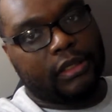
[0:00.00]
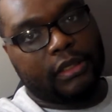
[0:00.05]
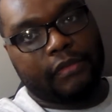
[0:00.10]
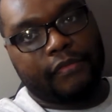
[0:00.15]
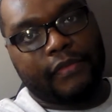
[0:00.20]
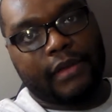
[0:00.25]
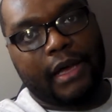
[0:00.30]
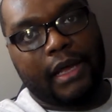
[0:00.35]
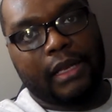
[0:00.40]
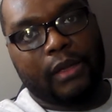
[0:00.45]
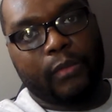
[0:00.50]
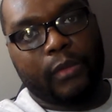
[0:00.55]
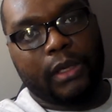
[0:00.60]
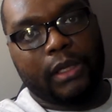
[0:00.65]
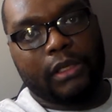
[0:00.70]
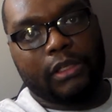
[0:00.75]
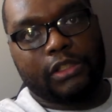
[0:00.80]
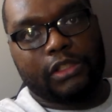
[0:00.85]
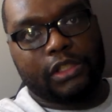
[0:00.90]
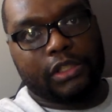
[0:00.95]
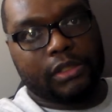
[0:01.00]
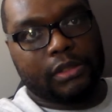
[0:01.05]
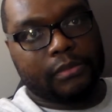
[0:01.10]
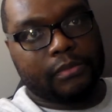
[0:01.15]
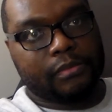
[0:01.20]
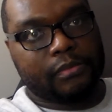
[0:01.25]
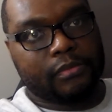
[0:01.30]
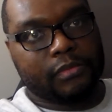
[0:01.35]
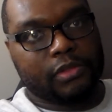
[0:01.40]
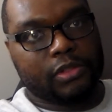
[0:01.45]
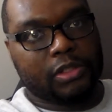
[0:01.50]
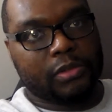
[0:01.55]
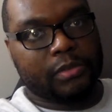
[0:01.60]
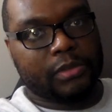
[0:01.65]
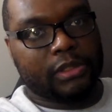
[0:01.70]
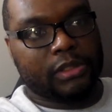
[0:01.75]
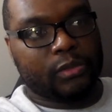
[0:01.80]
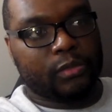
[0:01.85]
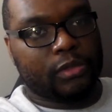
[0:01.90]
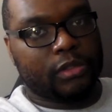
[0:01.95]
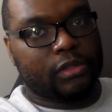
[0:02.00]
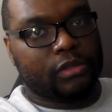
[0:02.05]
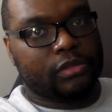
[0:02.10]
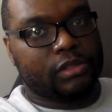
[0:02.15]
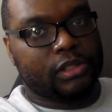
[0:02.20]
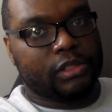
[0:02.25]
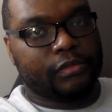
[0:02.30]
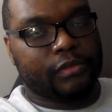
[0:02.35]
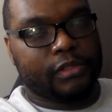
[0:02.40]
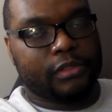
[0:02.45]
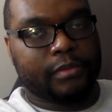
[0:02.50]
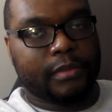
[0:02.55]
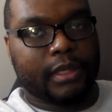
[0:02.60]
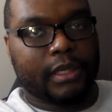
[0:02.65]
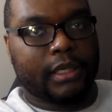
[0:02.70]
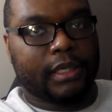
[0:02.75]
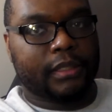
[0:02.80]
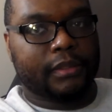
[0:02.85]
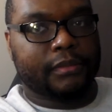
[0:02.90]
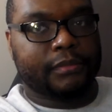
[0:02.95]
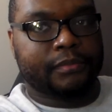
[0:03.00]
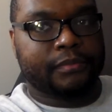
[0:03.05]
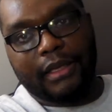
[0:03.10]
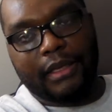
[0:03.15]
They finally win the chip. You know what I mean? The World Series, man.